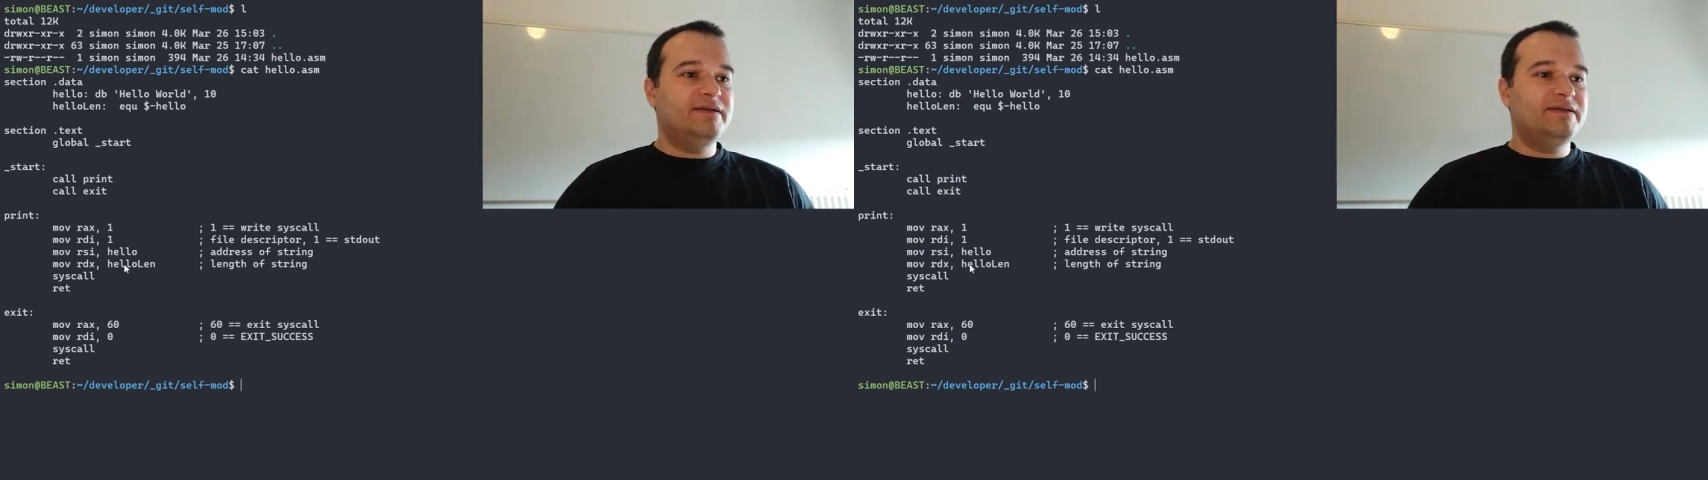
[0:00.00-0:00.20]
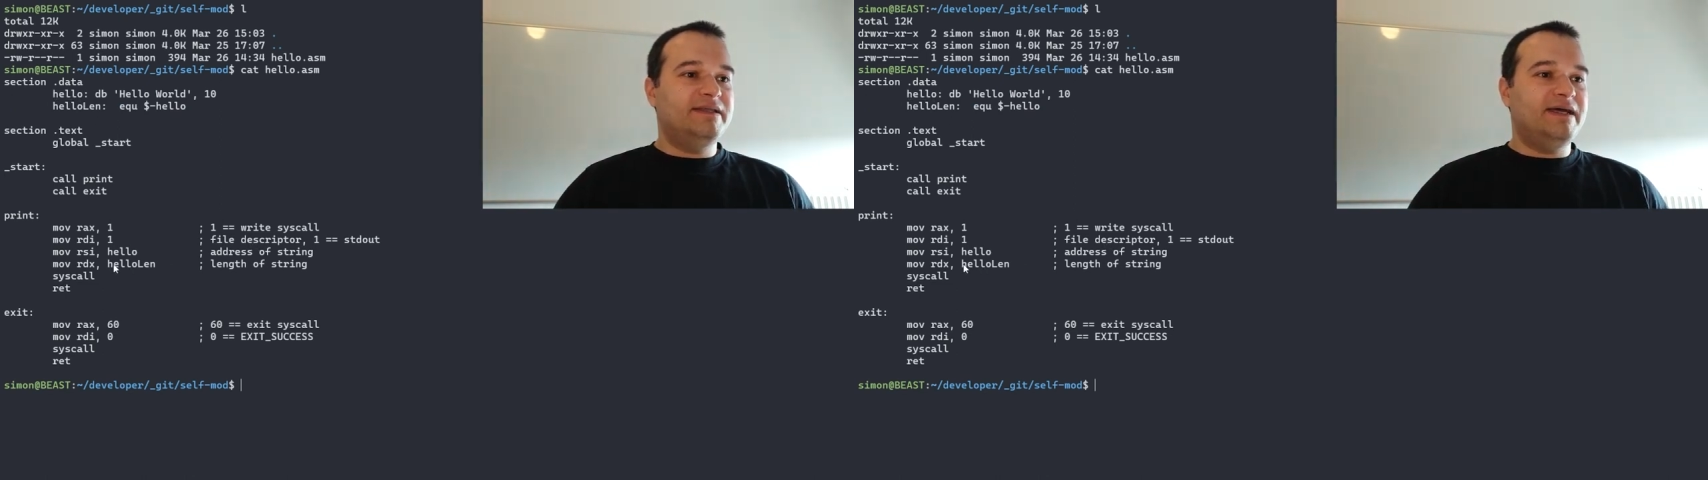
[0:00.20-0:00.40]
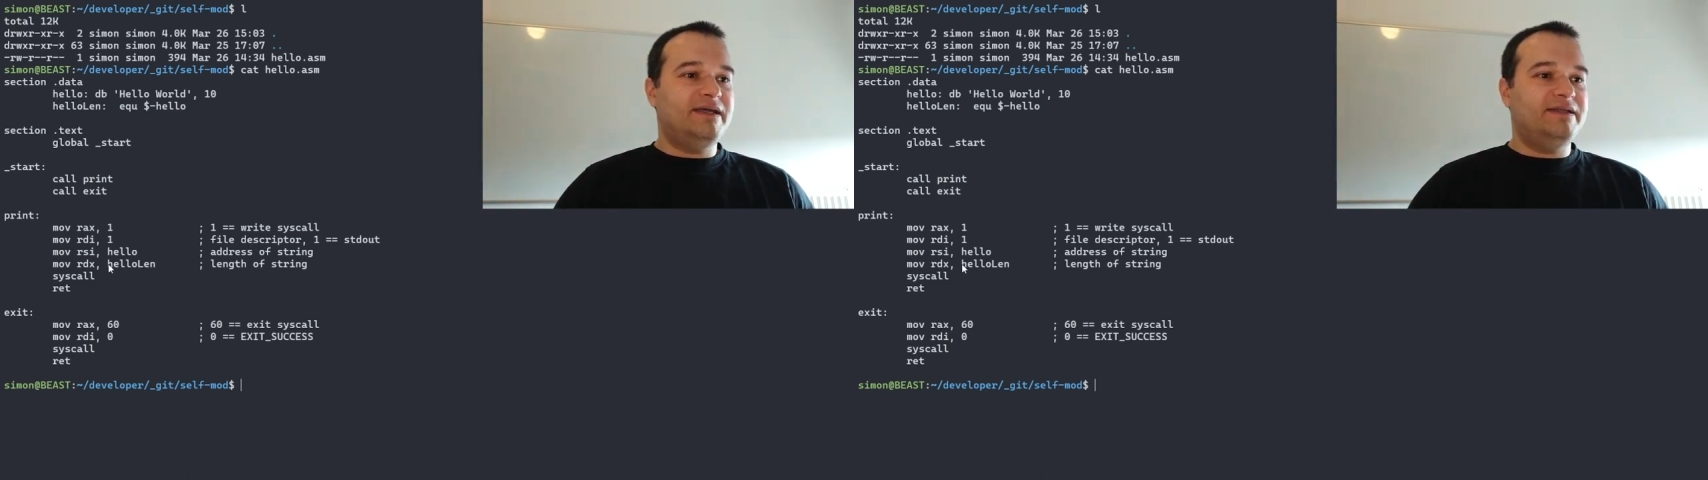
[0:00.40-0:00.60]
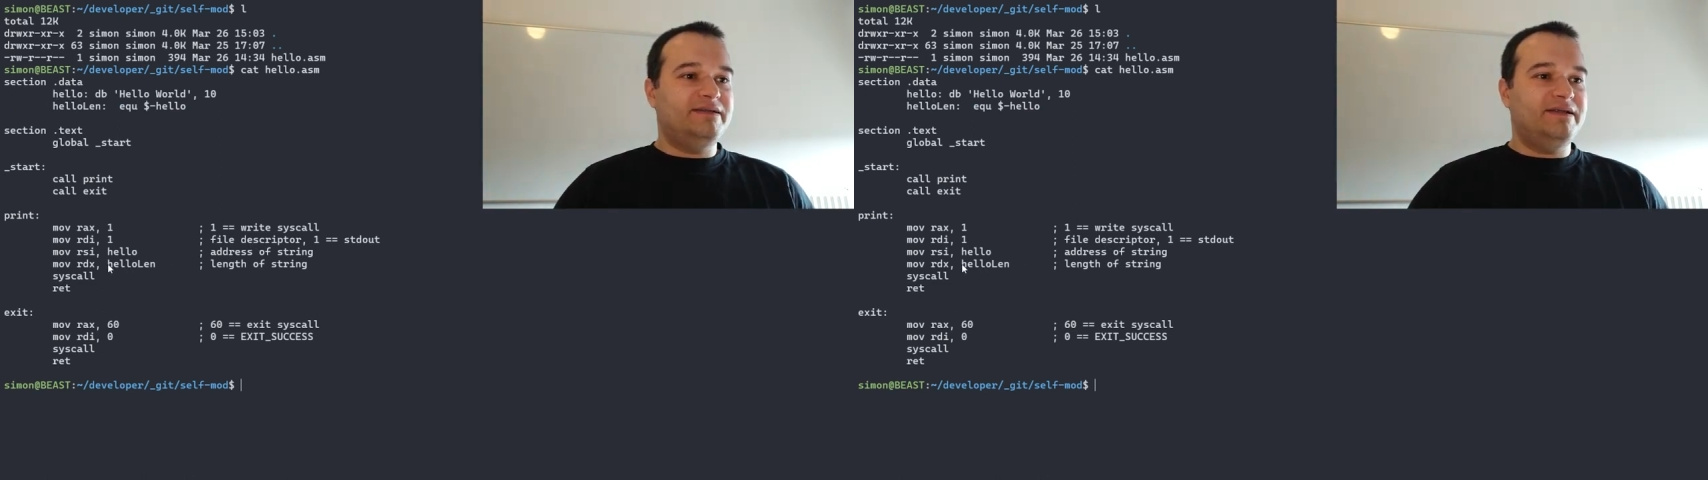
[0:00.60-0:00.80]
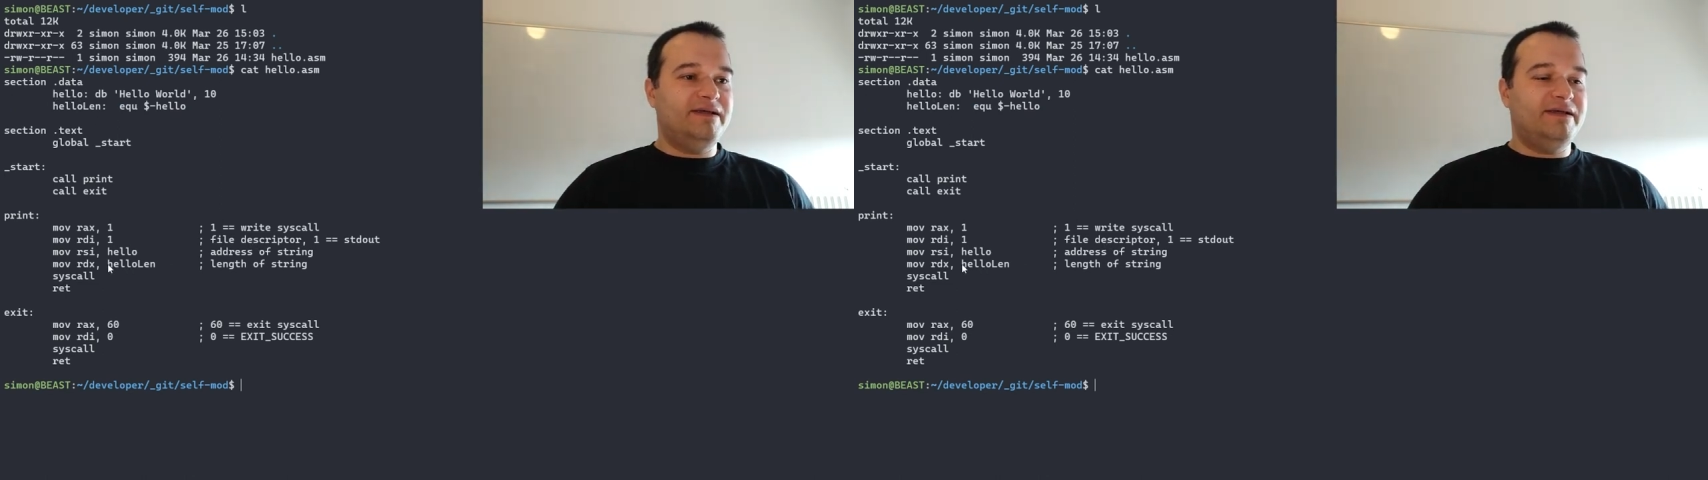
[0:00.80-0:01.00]
then
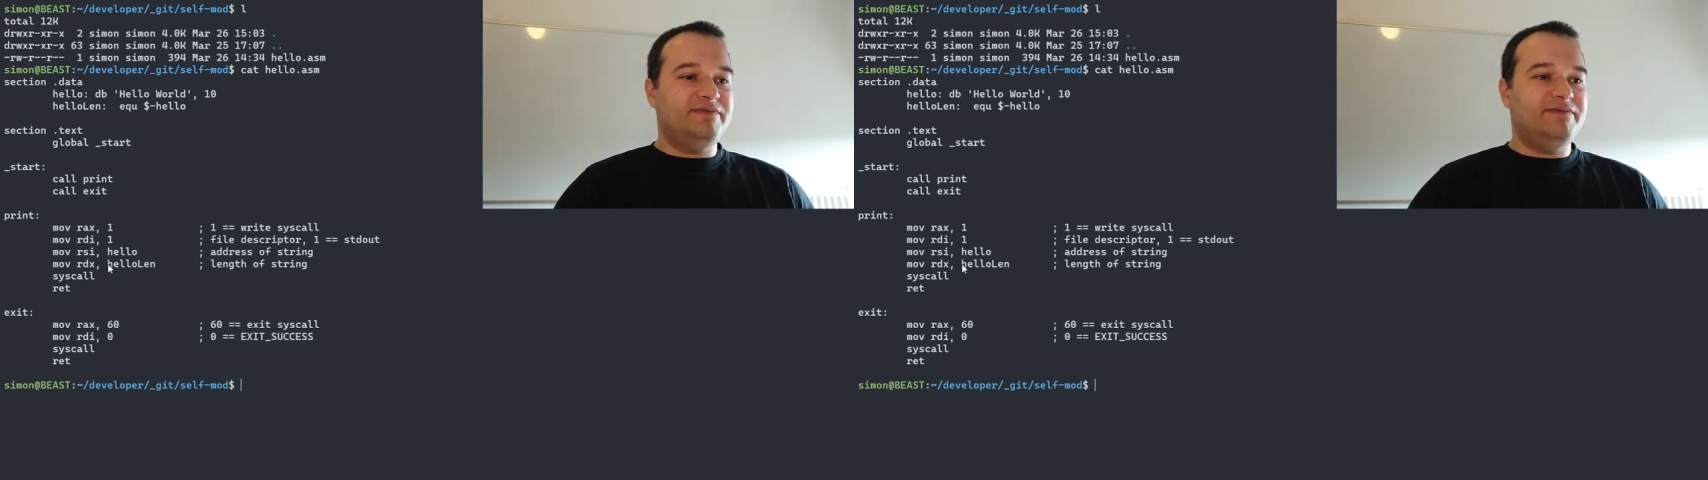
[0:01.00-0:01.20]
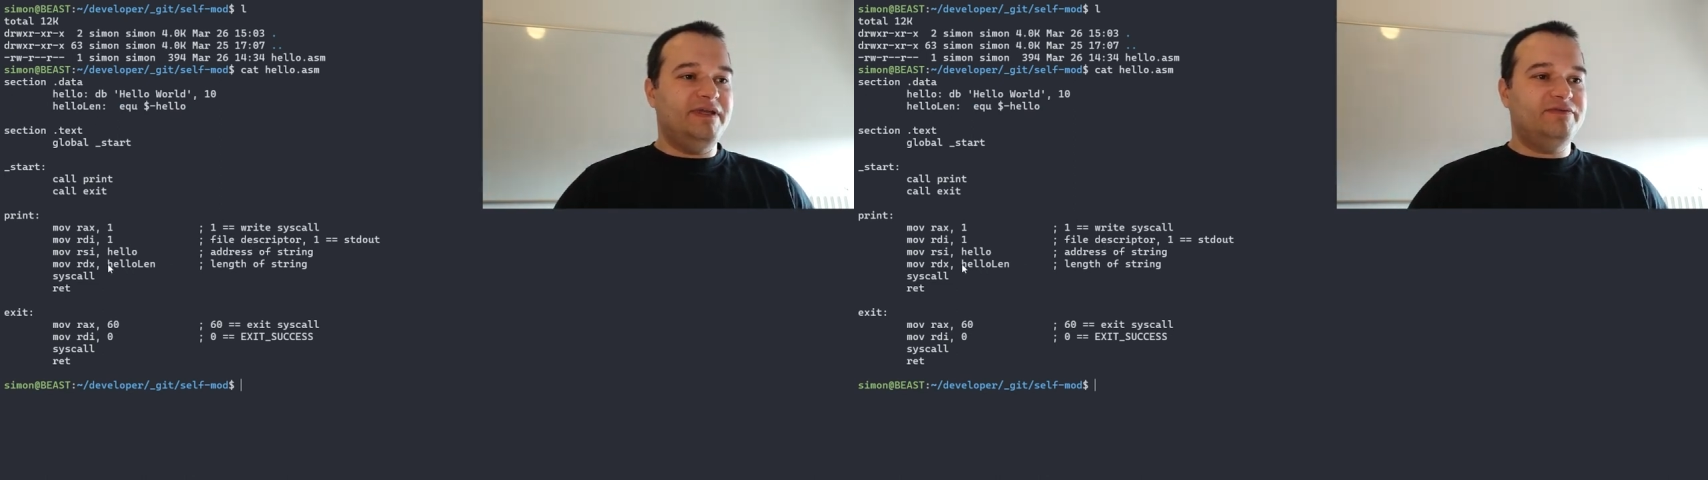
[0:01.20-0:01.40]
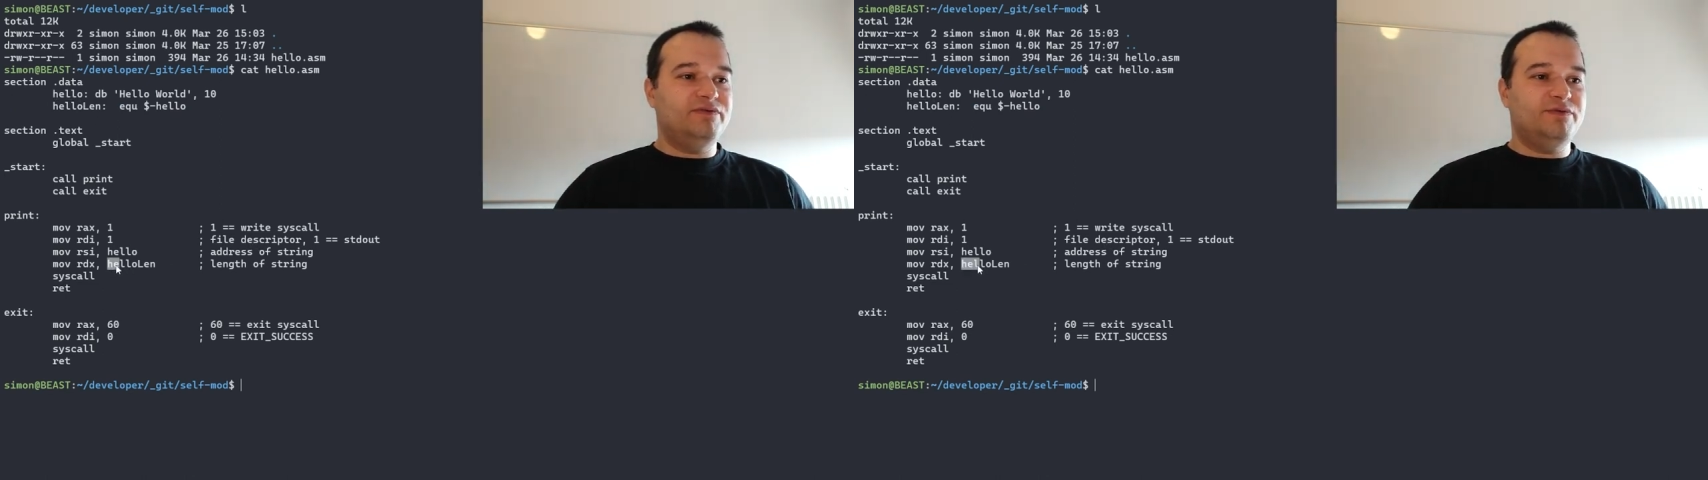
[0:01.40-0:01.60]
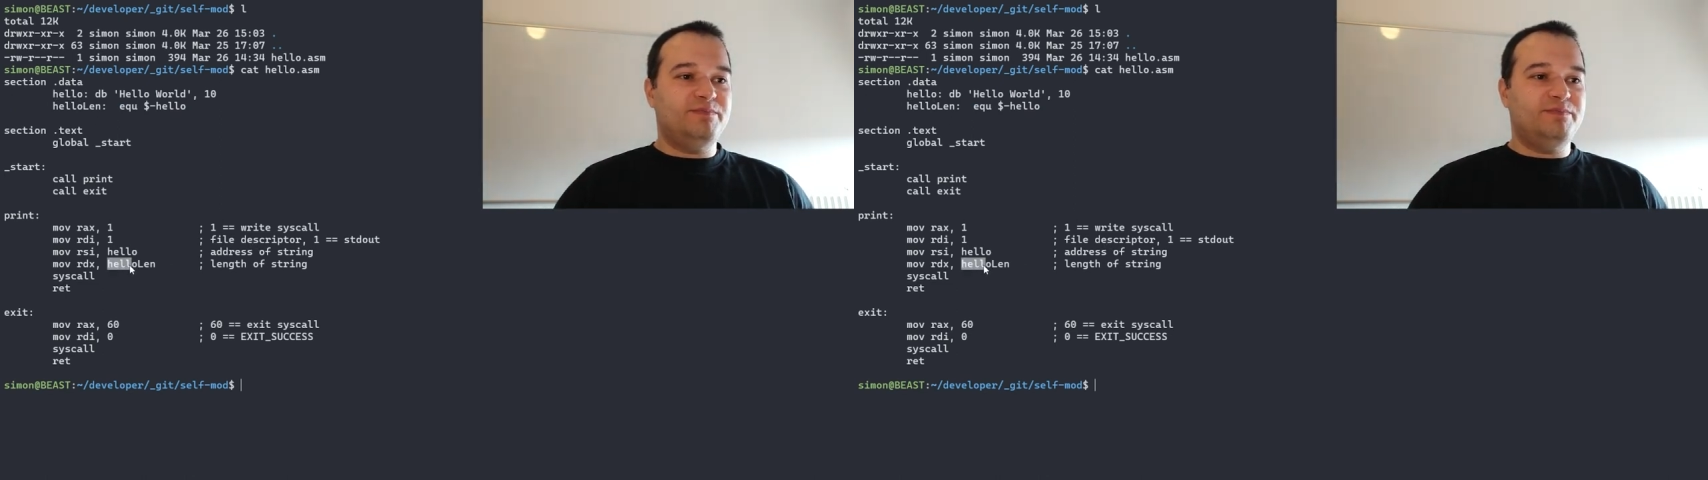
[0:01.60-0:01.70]
uh, we have to